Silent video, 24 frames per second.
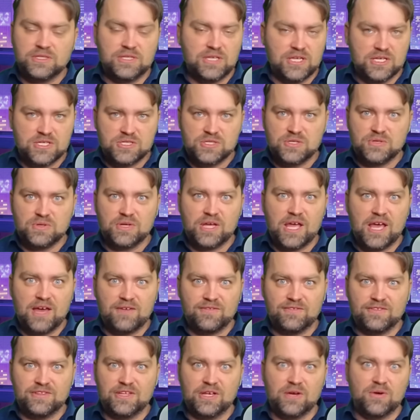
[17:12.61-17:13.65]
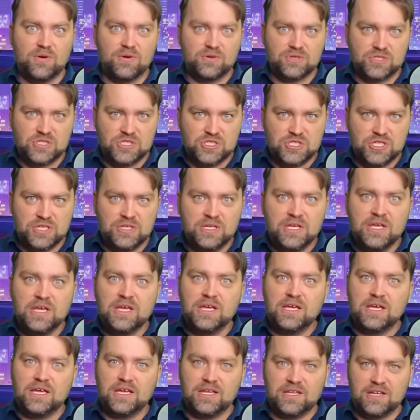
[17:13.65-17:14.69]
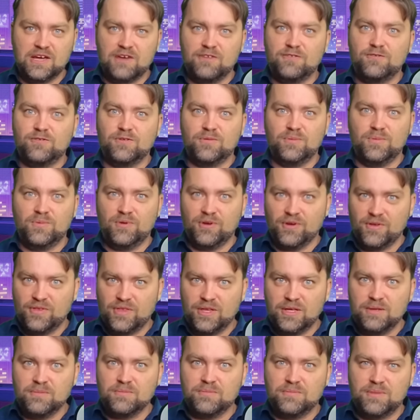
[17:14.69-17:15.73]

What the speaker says: Yes, you have the oxygen enough for breathing,